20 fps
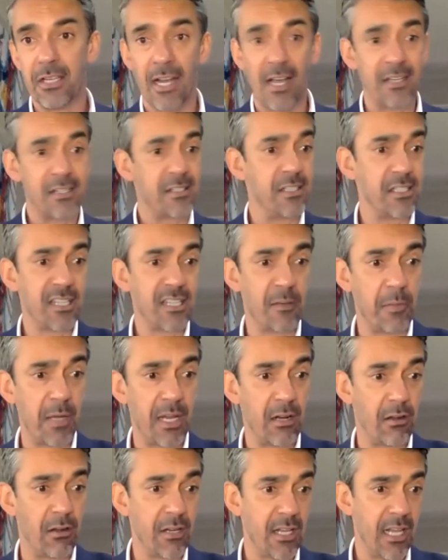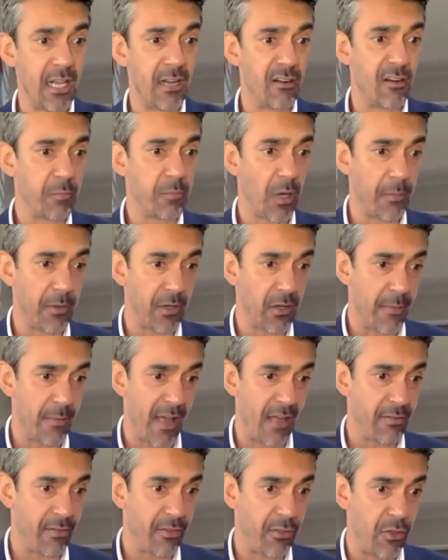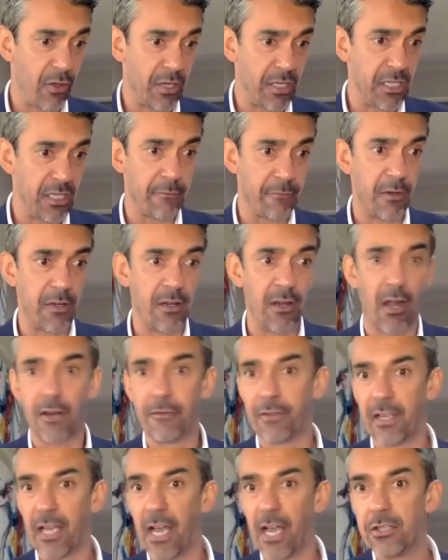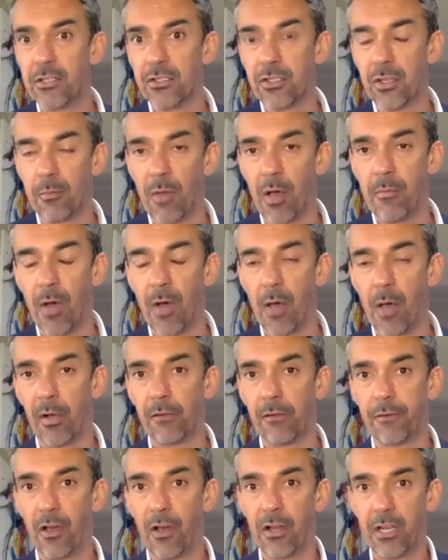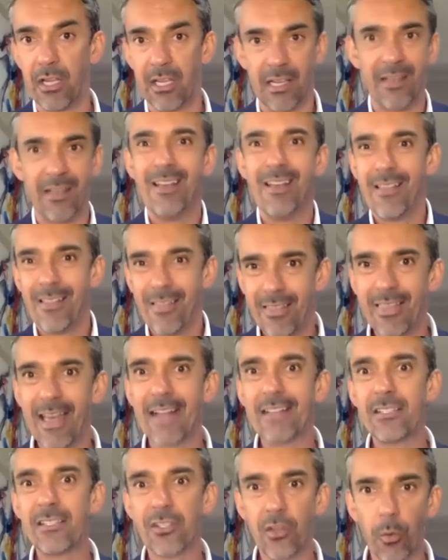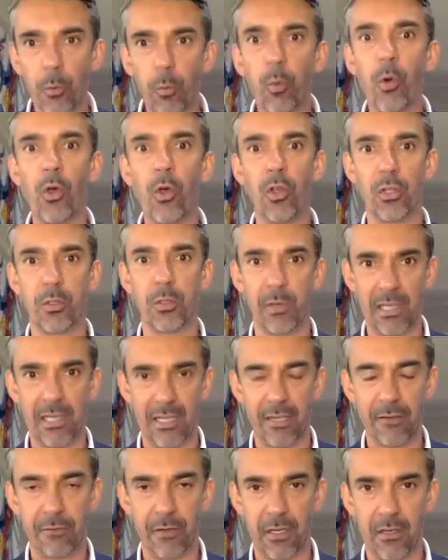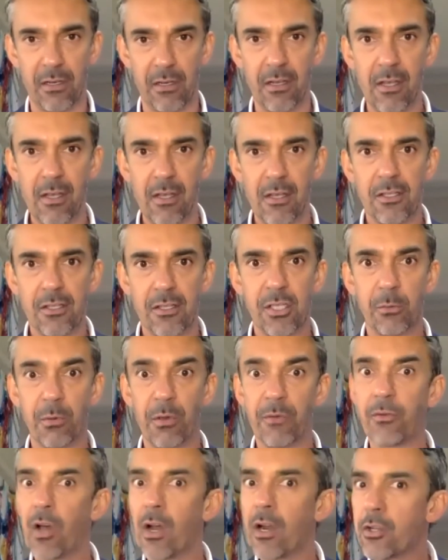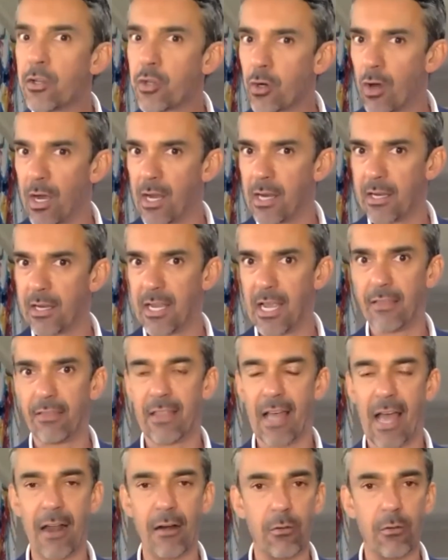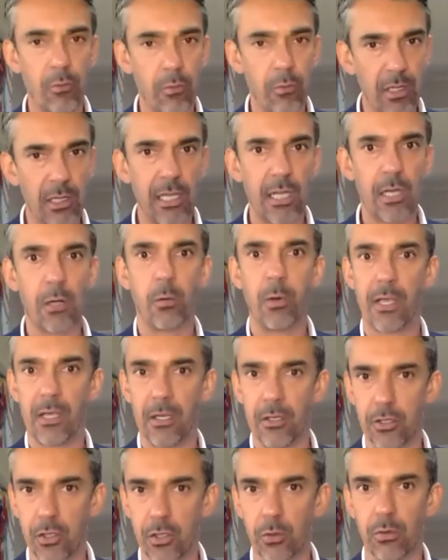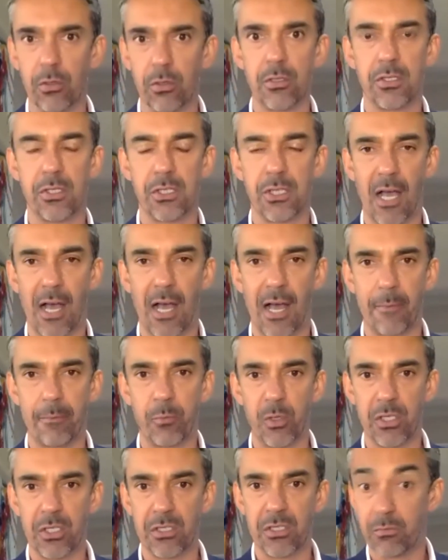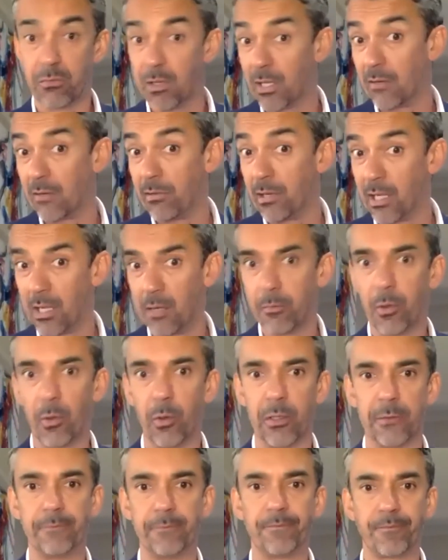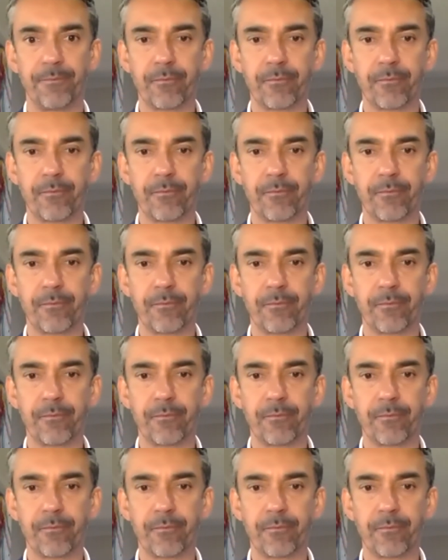Since I've been on here, I've probably got about 30 different notifications on my mobile phone here. That's the world we live in. So we've got to try and get that really quick and short and sharp, which is really, really important.